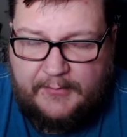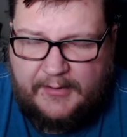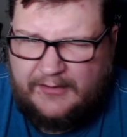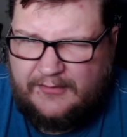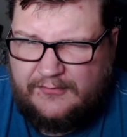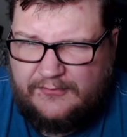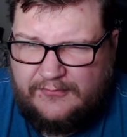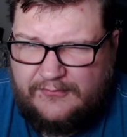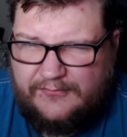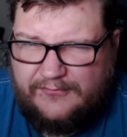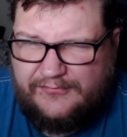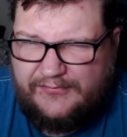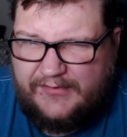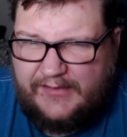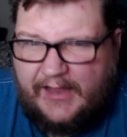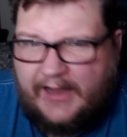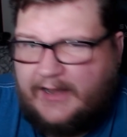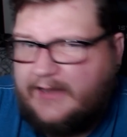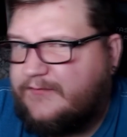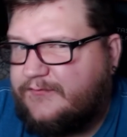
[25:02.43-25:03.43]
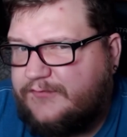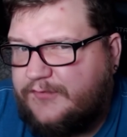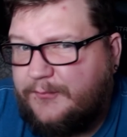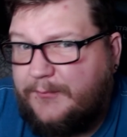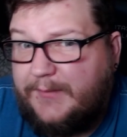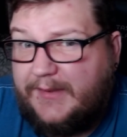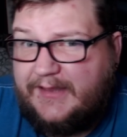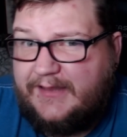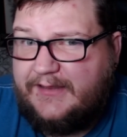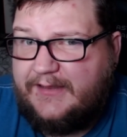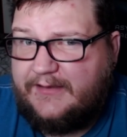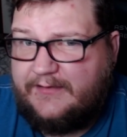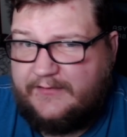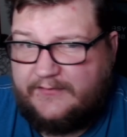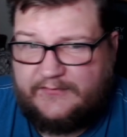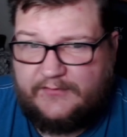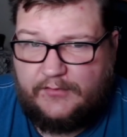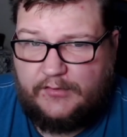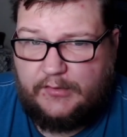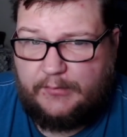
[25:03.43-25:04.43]
I don't. I, to me, it
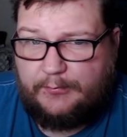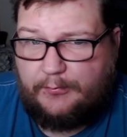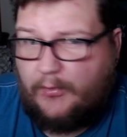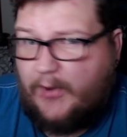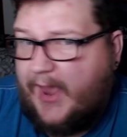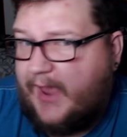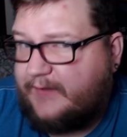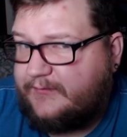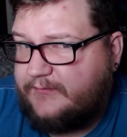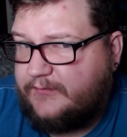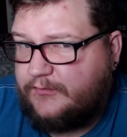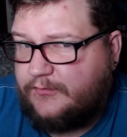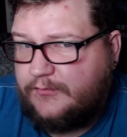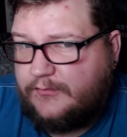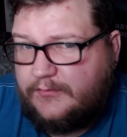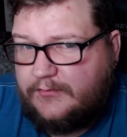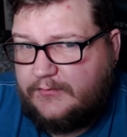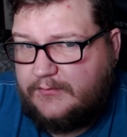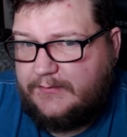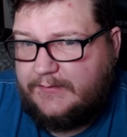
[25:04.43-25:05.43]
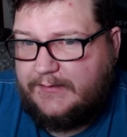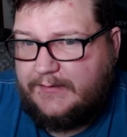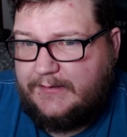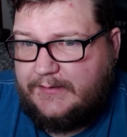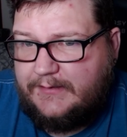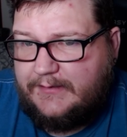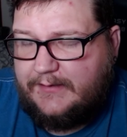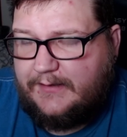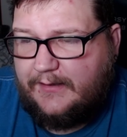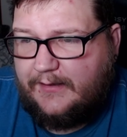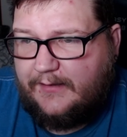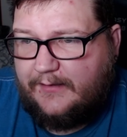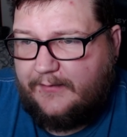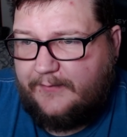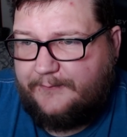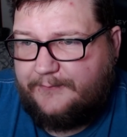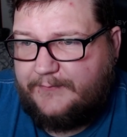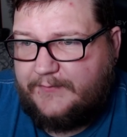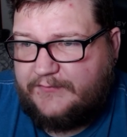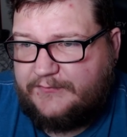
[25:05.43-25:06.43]
doesn't look practical,
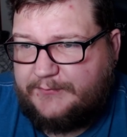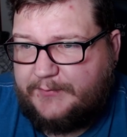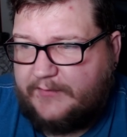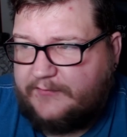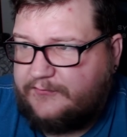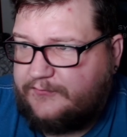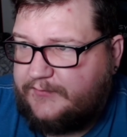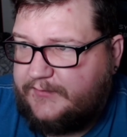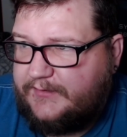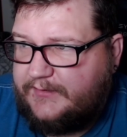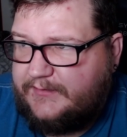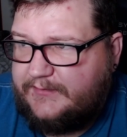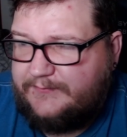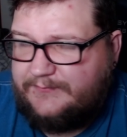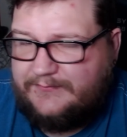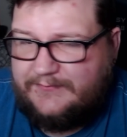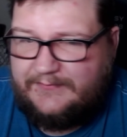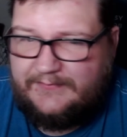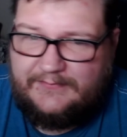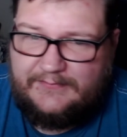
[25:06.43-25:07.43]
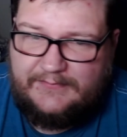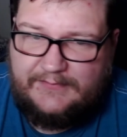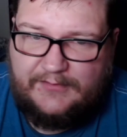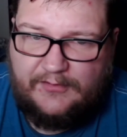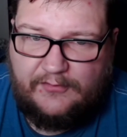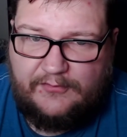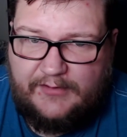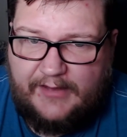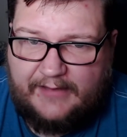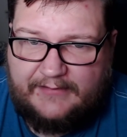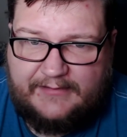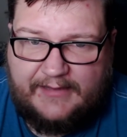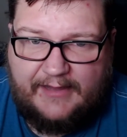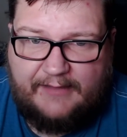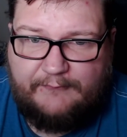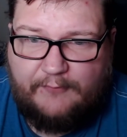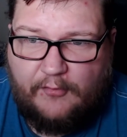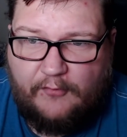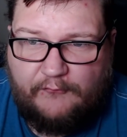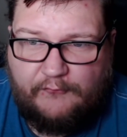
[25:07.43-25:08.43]
um, especially you know you have to
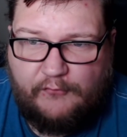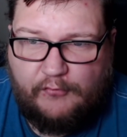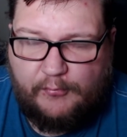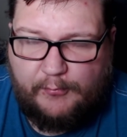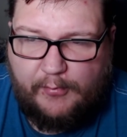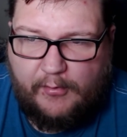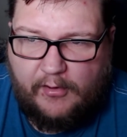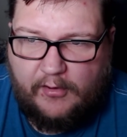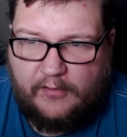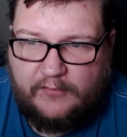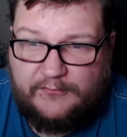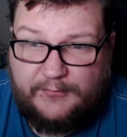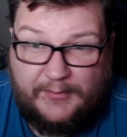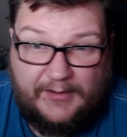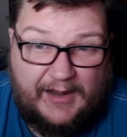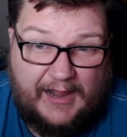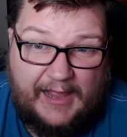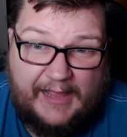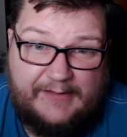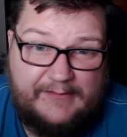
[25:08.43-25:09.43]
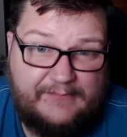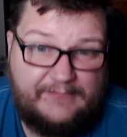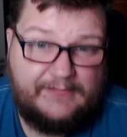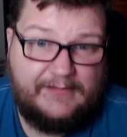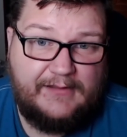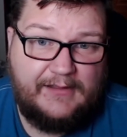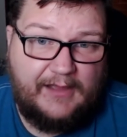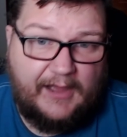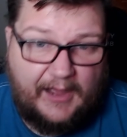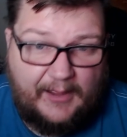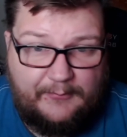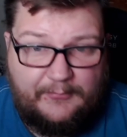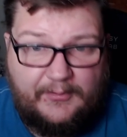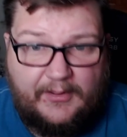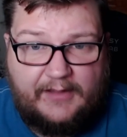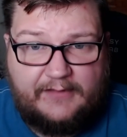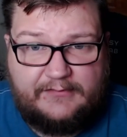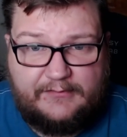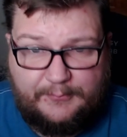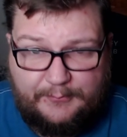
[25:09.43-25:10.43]
have all four parts. But I I'm
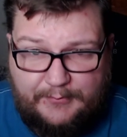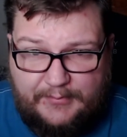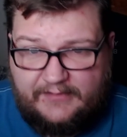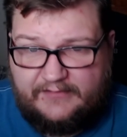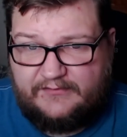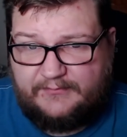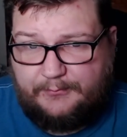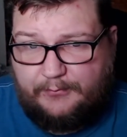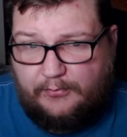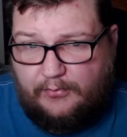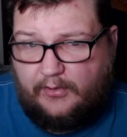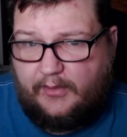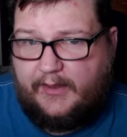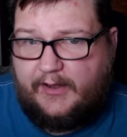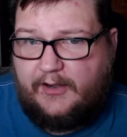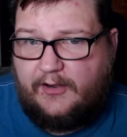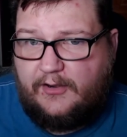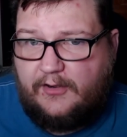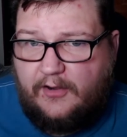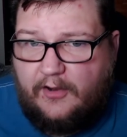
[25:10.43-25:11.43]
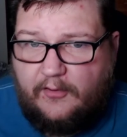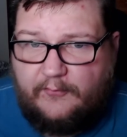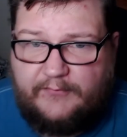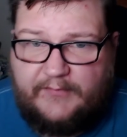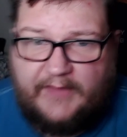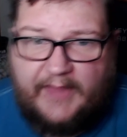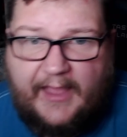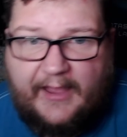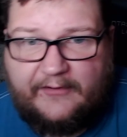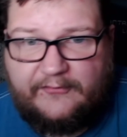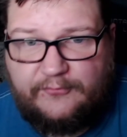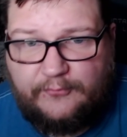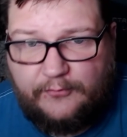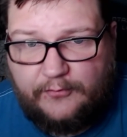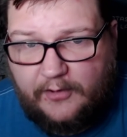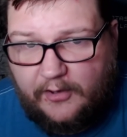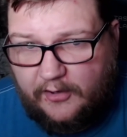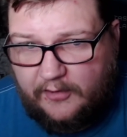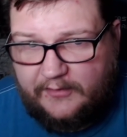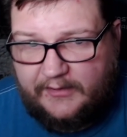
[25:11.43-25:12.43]
not the biggest player of the
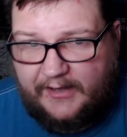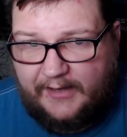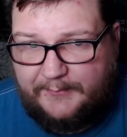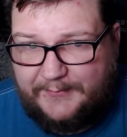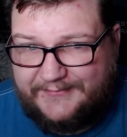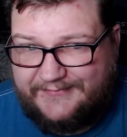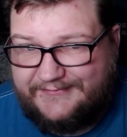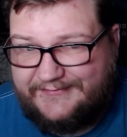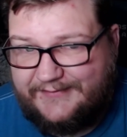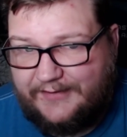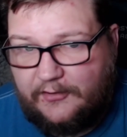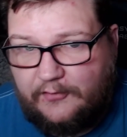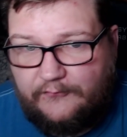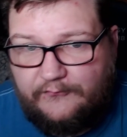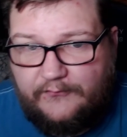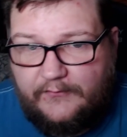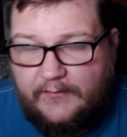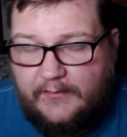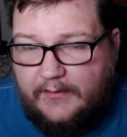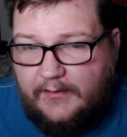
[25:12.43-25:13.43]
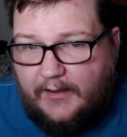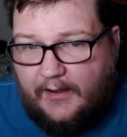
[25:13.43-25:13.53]
actual card game itself.